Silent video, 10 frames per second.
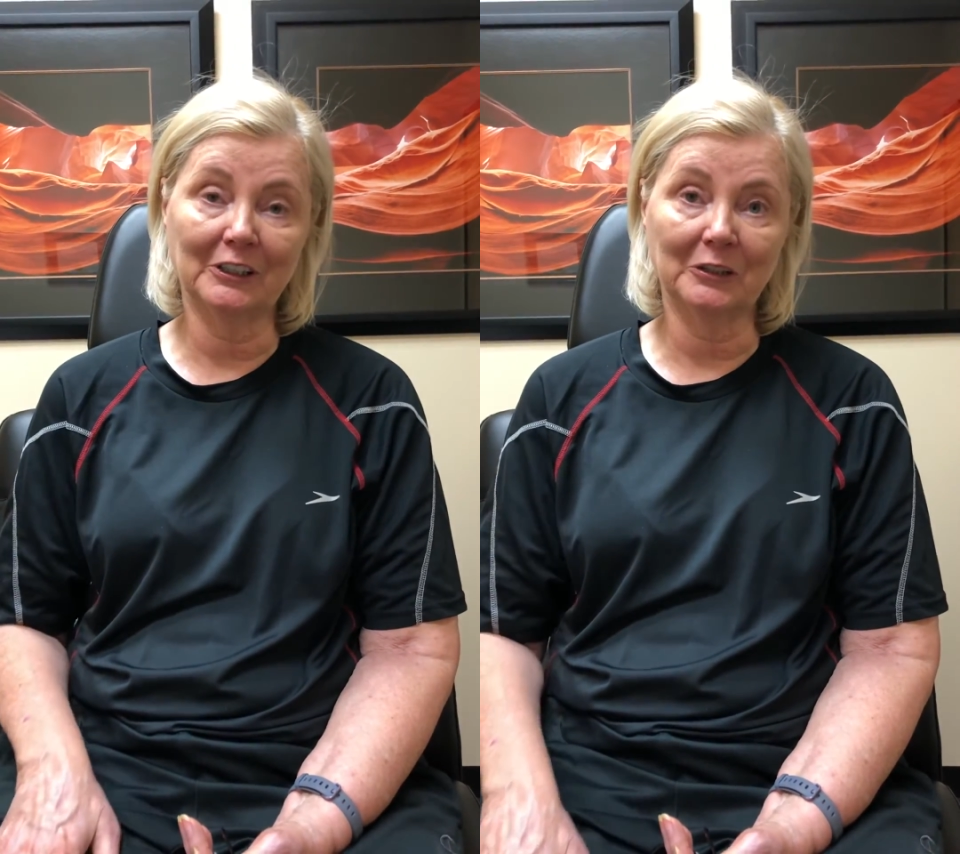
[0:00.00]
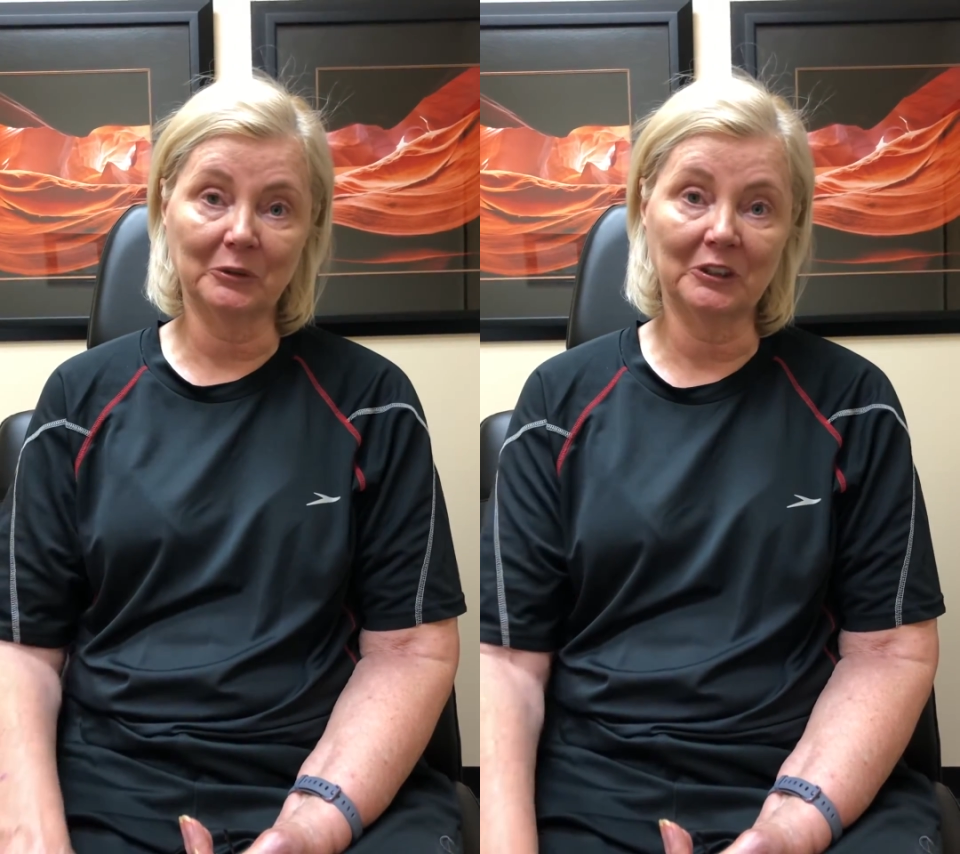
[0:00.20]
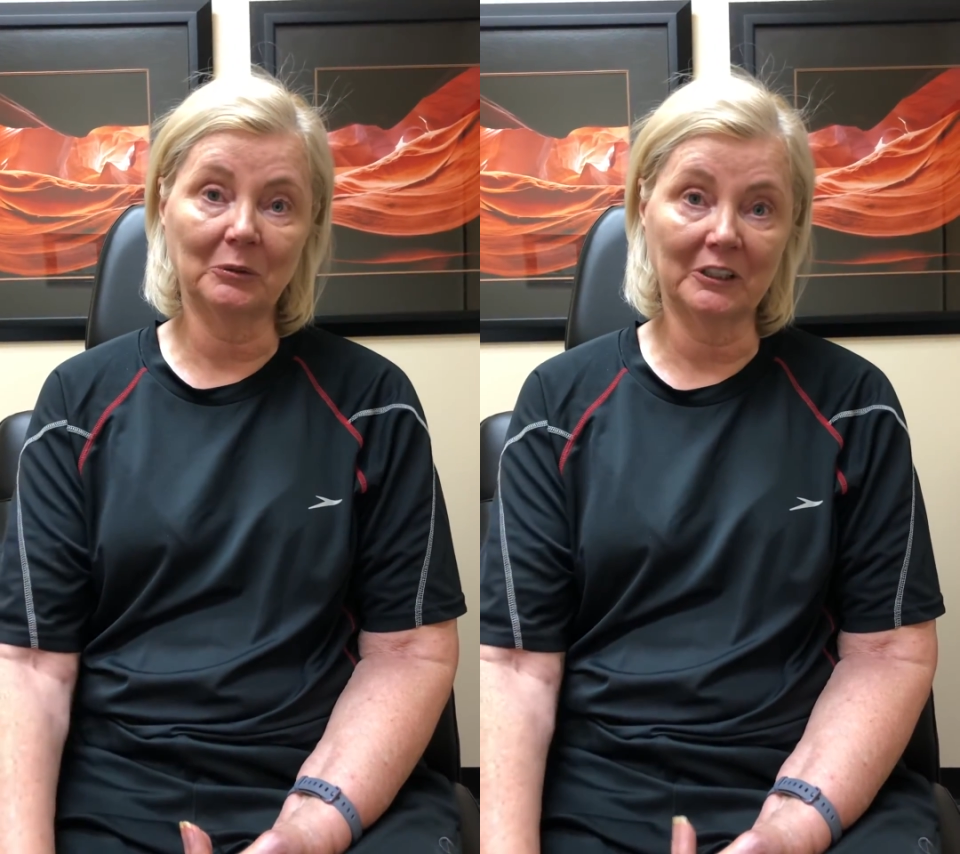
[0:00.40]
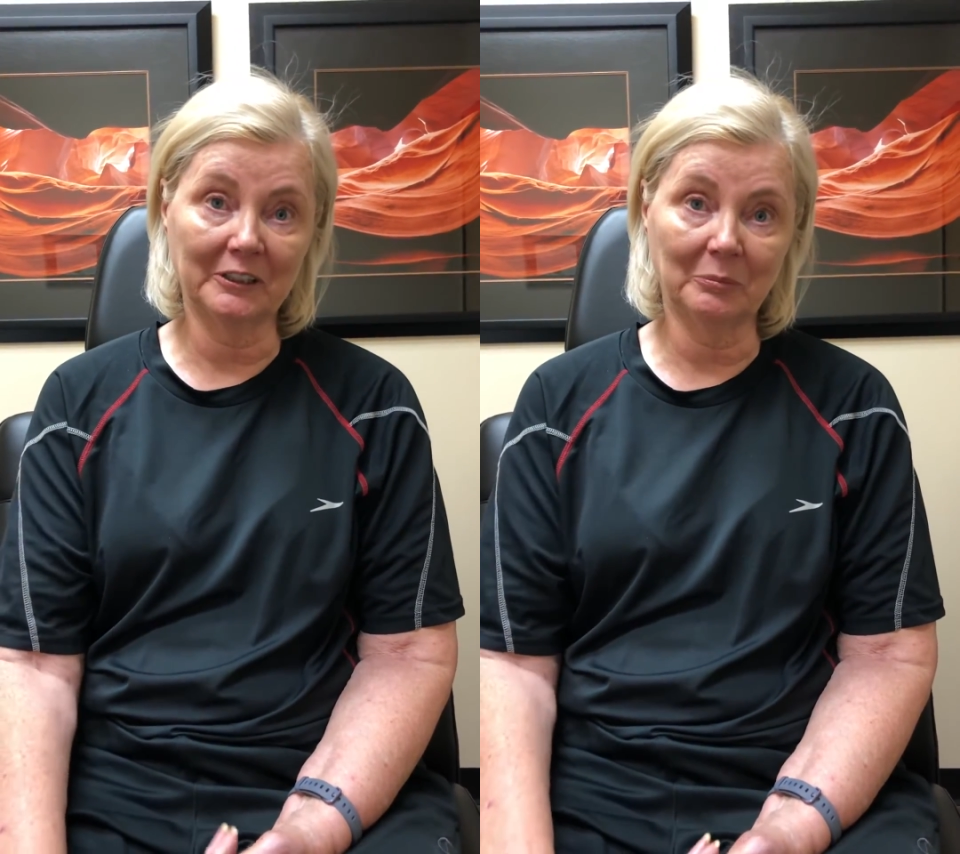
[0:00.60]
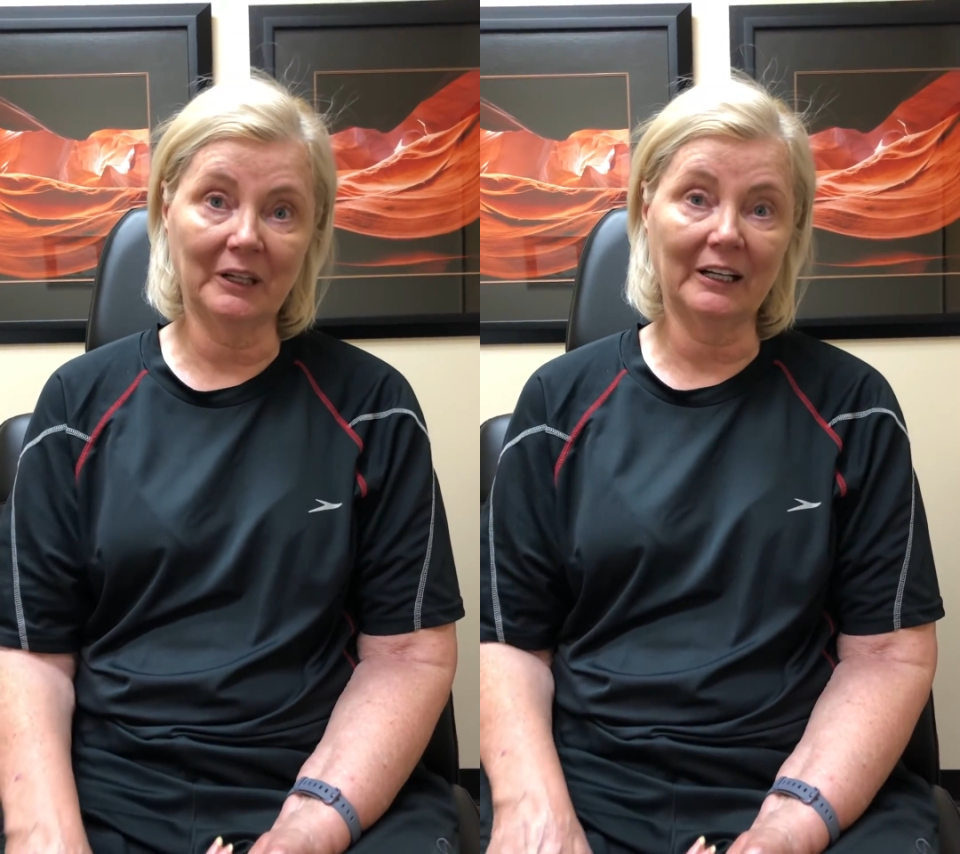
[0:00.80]
and I really want to
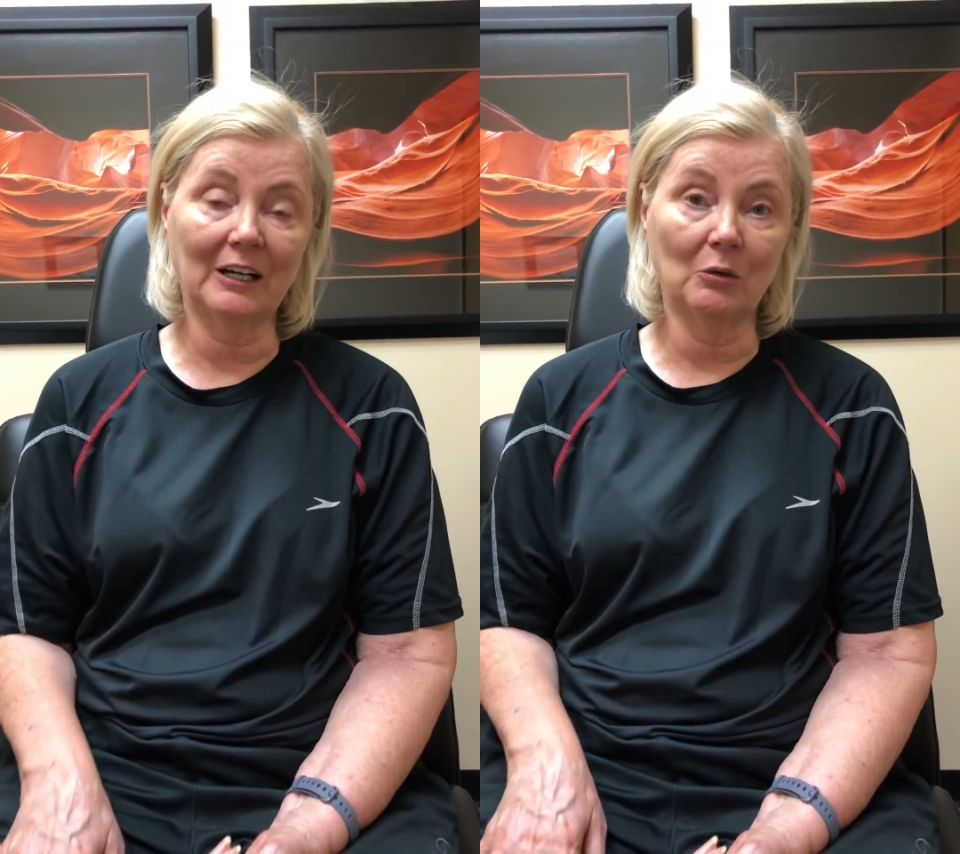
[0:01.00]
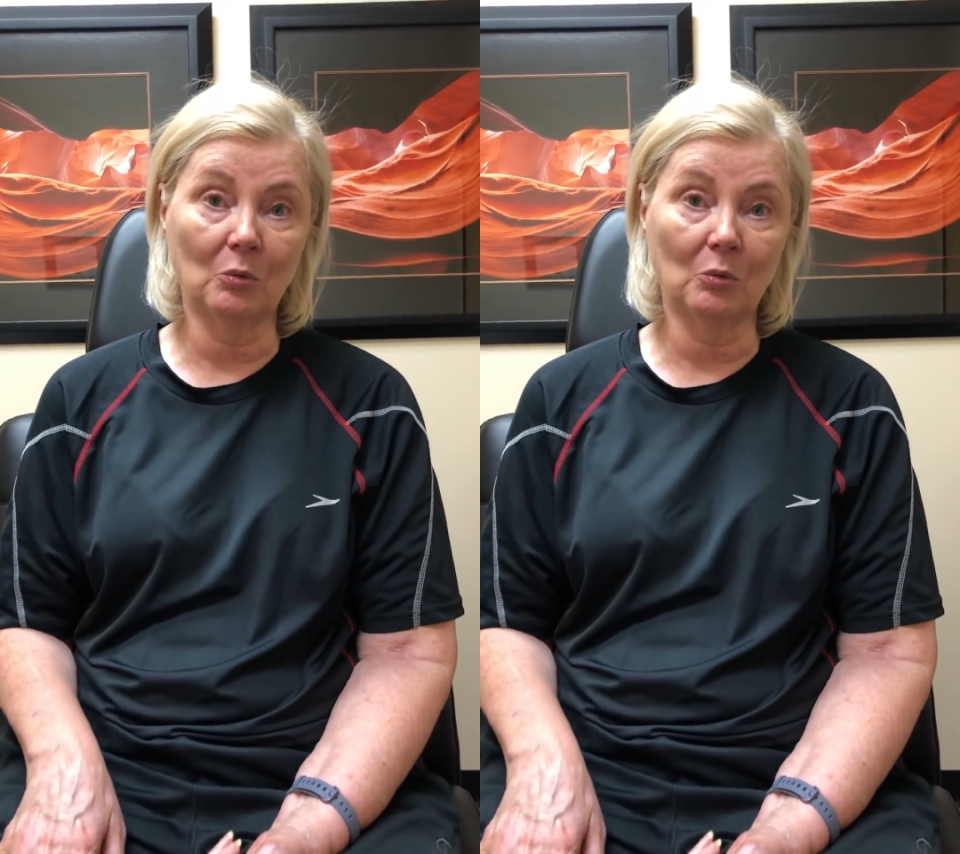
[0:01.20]
get back out